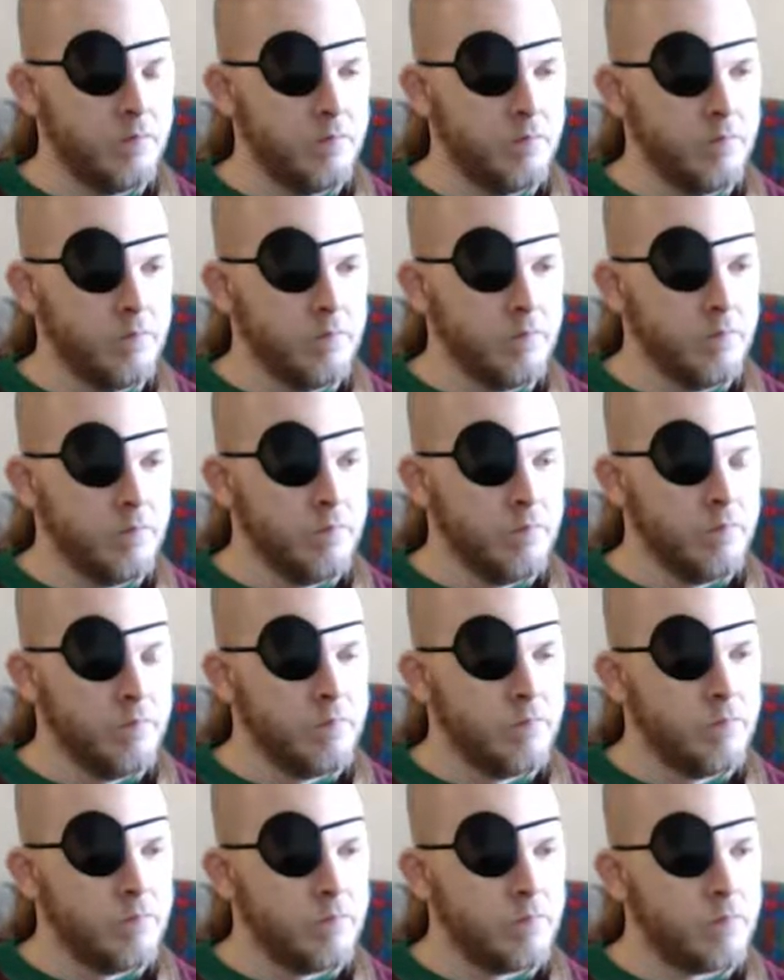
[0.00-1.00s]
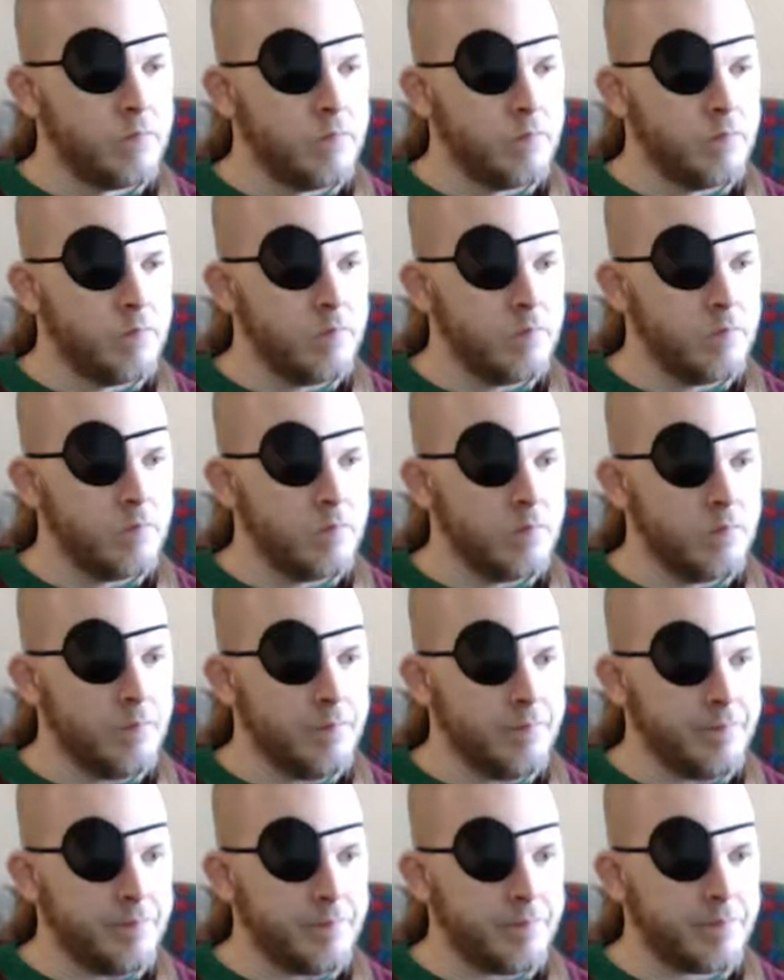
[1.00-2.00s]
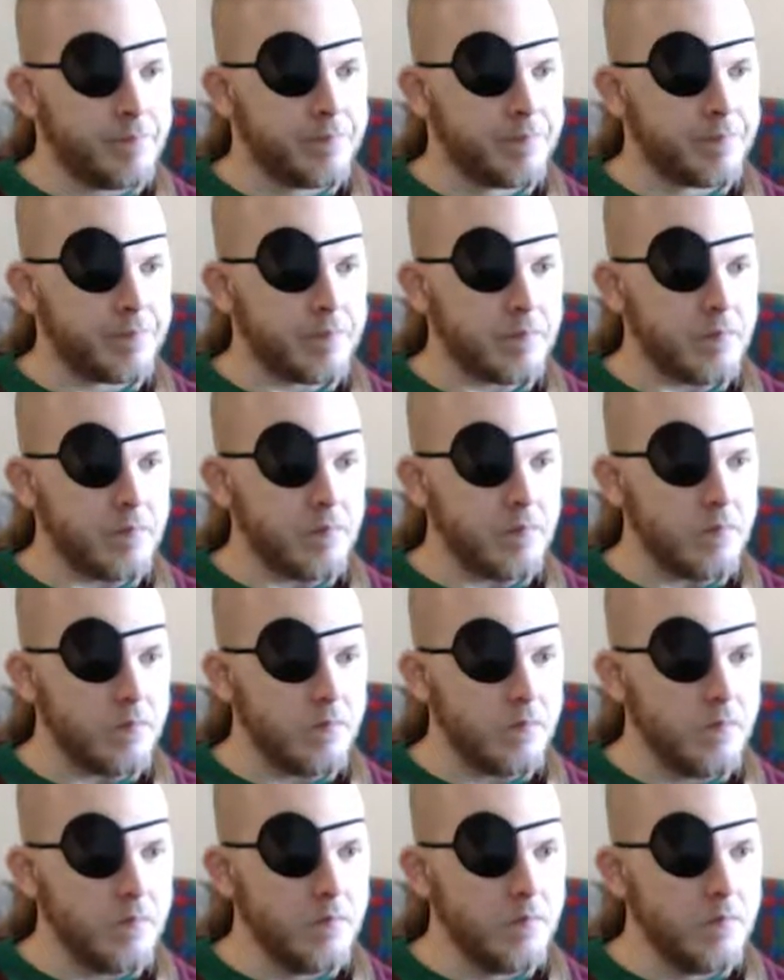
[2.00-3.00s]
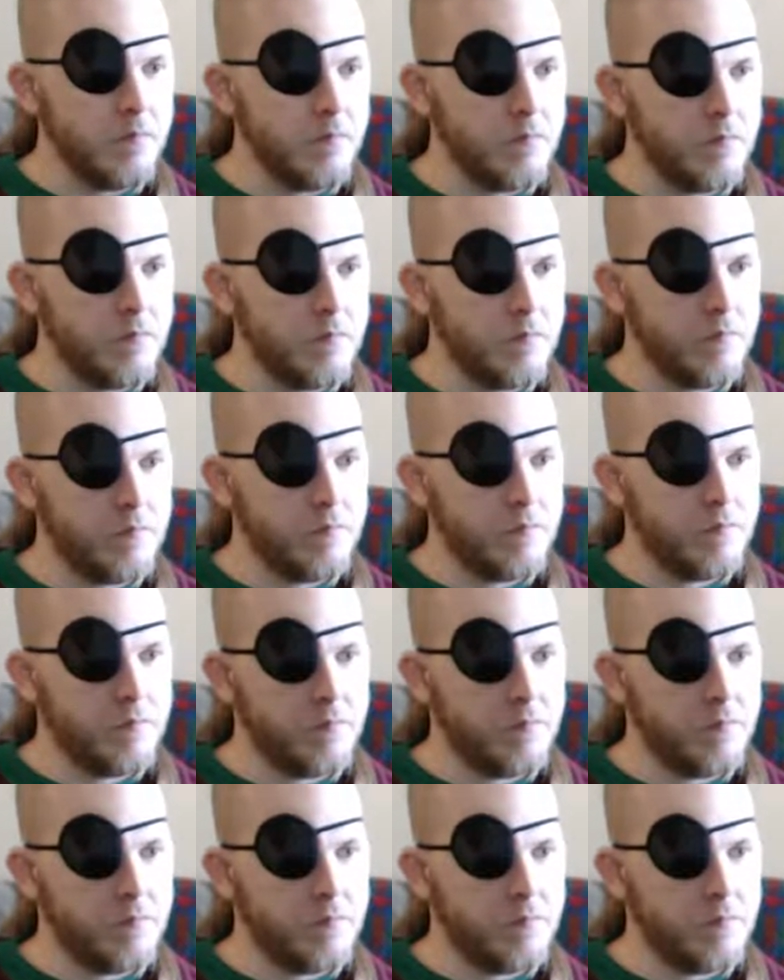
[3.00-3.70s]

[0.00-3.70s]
No words are spoken by the person on screen.